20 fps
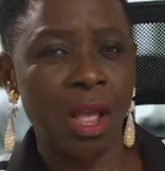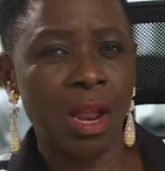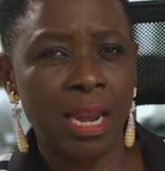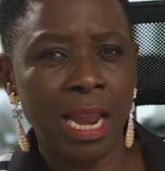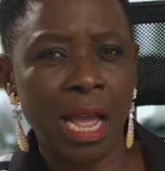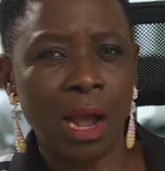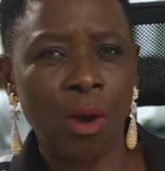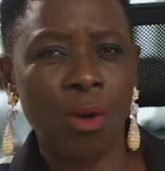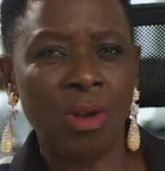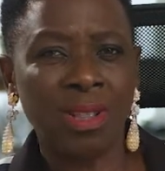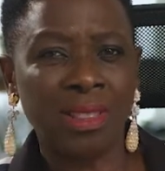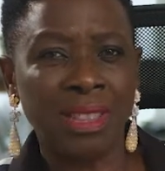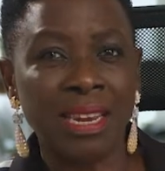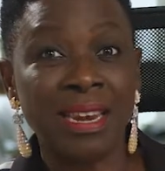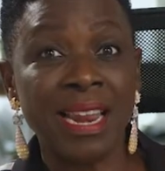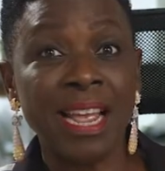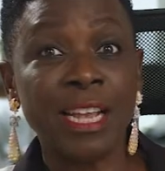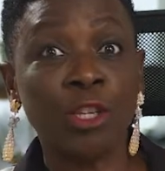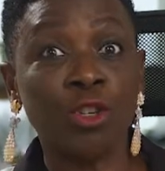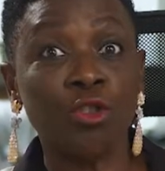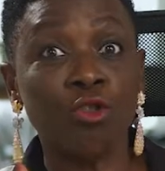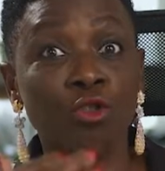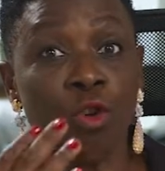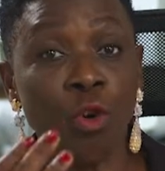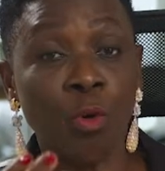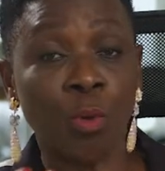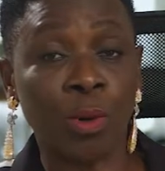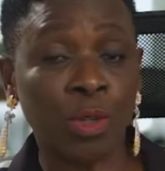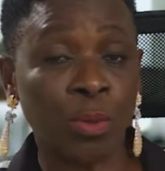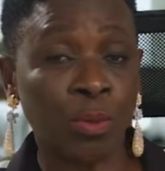Now, the next role
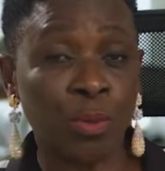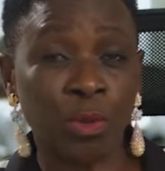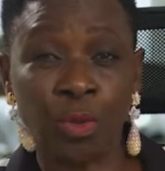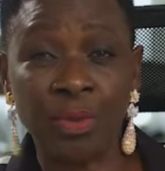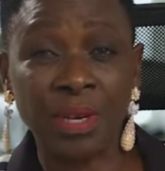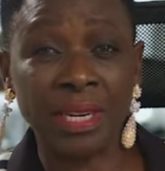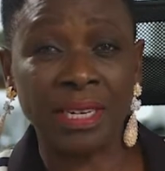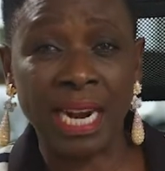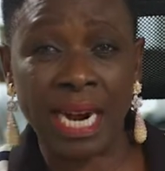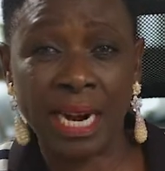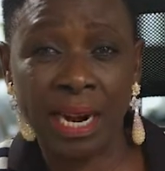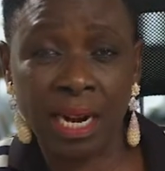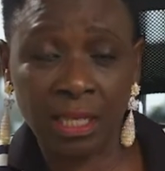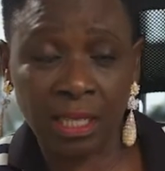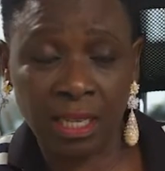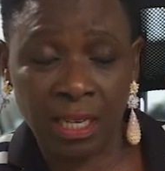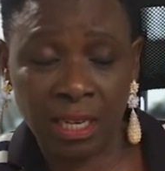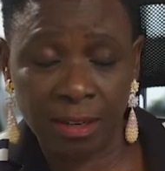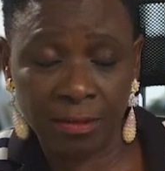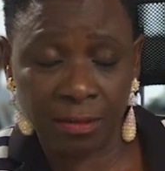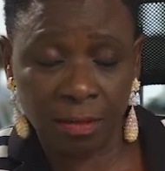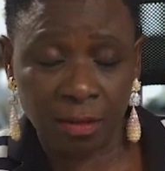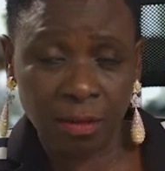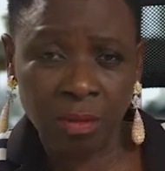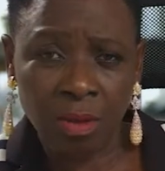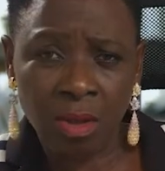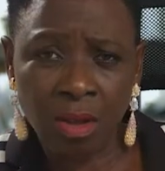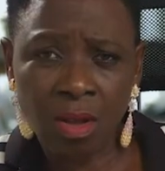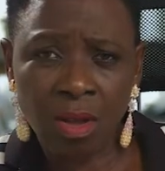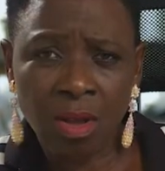was supposed to be a director level.
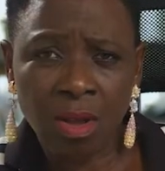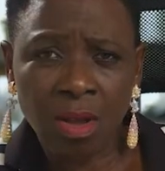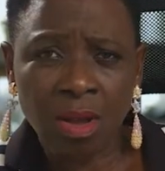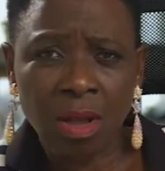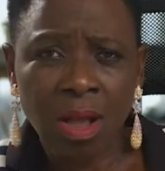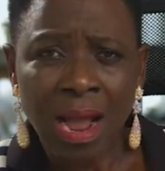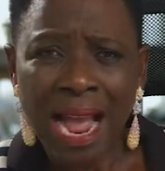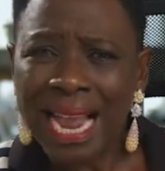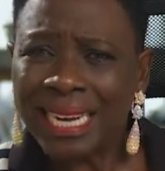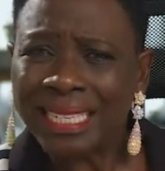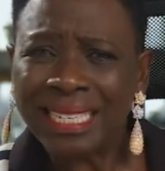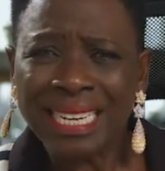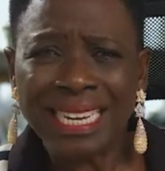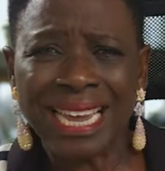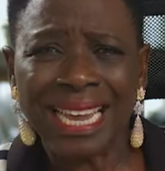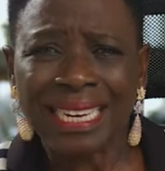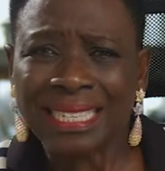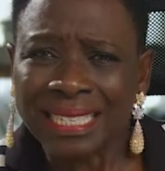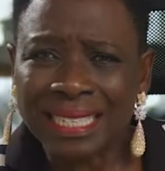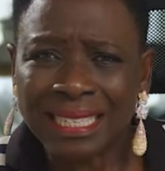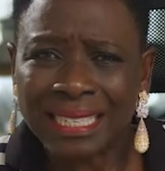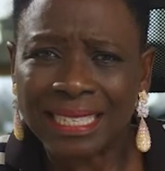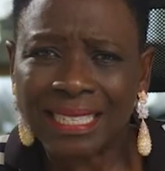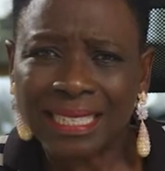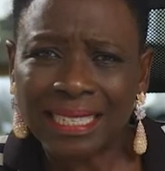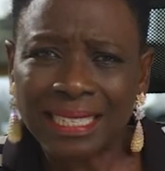I didn't get it.